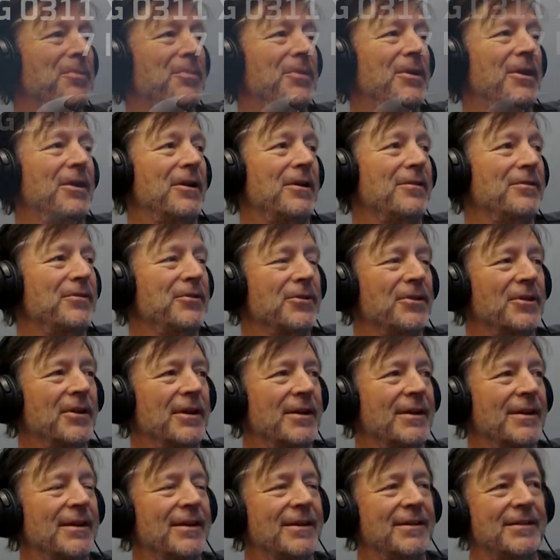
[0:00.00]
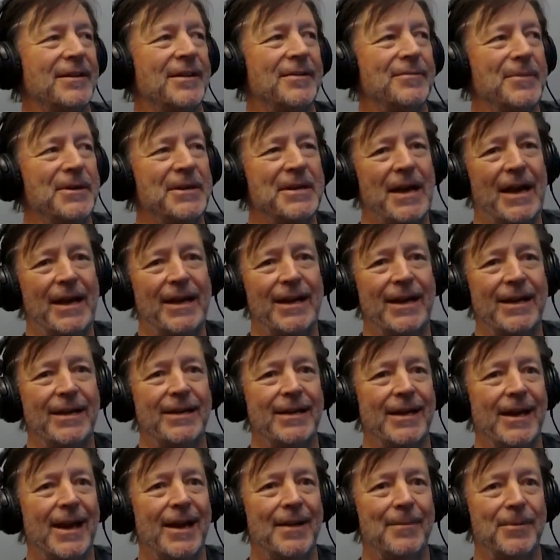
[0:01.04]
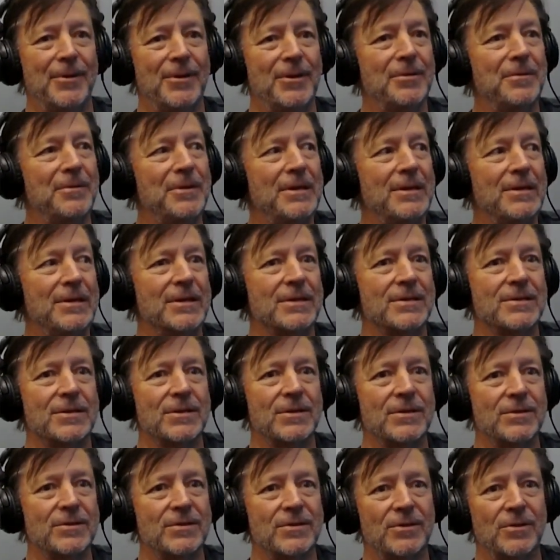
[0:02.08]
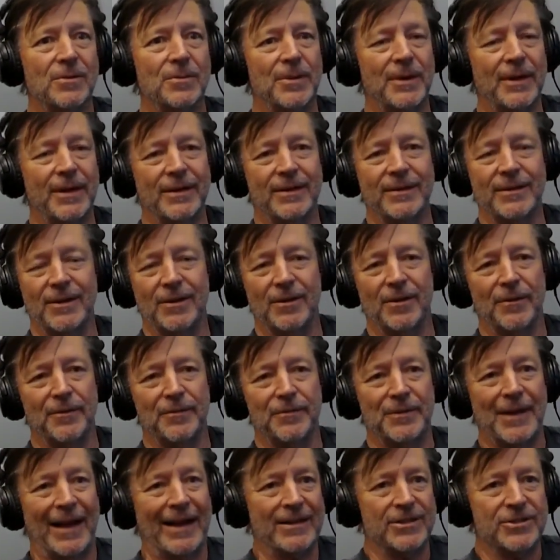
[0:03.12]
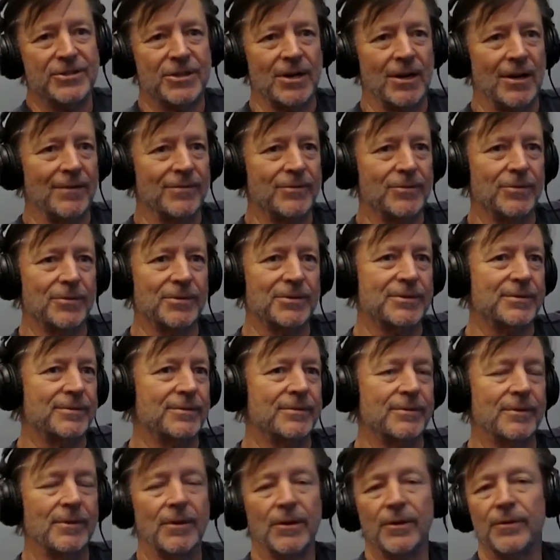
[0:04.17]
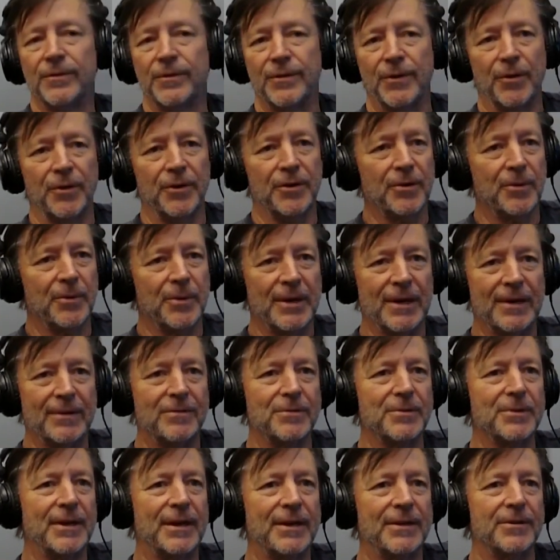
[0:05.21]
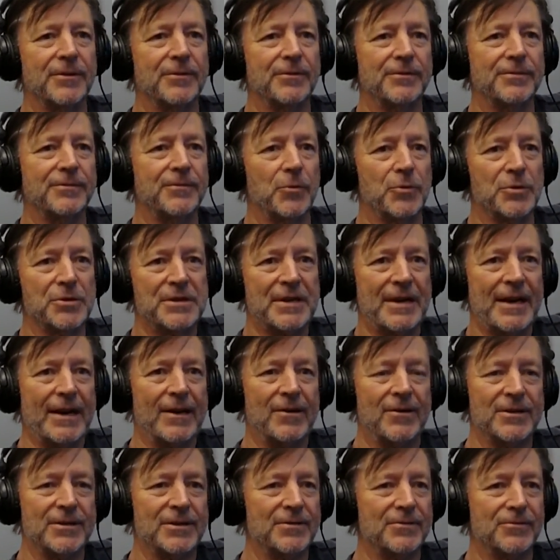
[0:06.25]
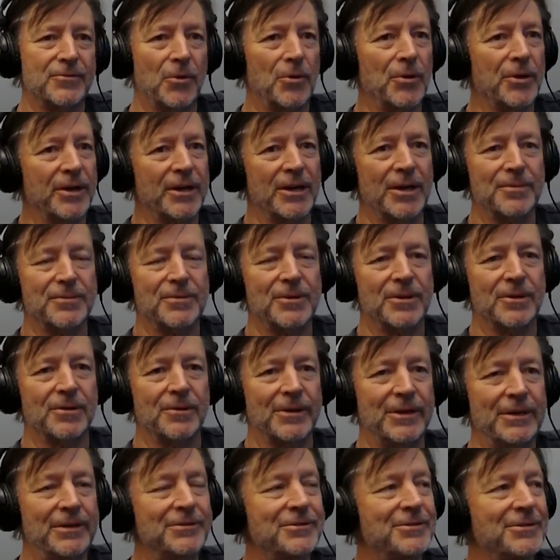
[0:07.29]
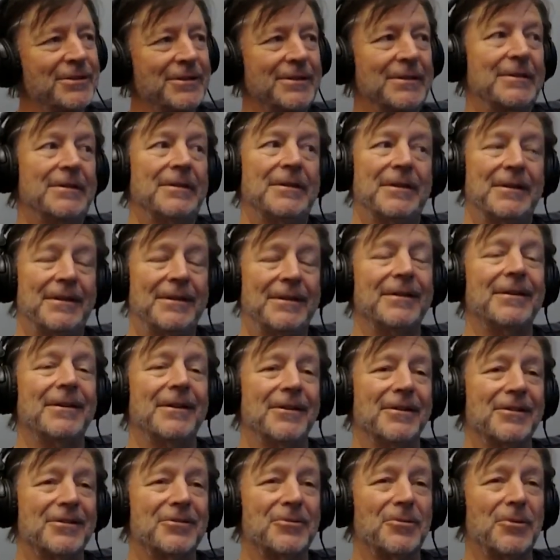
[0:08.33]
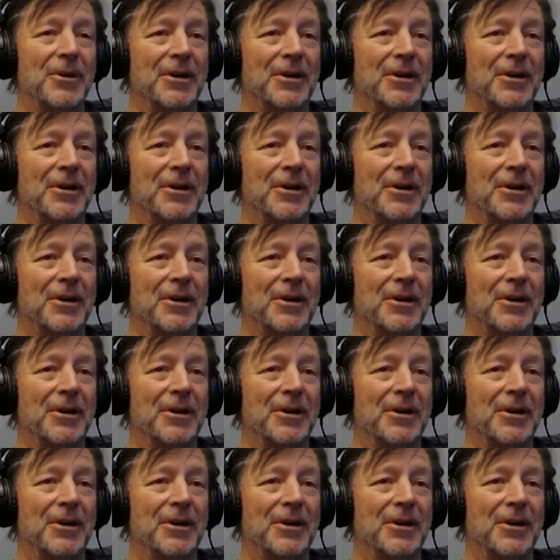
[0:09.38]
if you're a mid-high handicap and you need distance and you're playing, a flattish golf course in Florida or whatever, where you got no forced carries and rolling it up to the greens, this will work.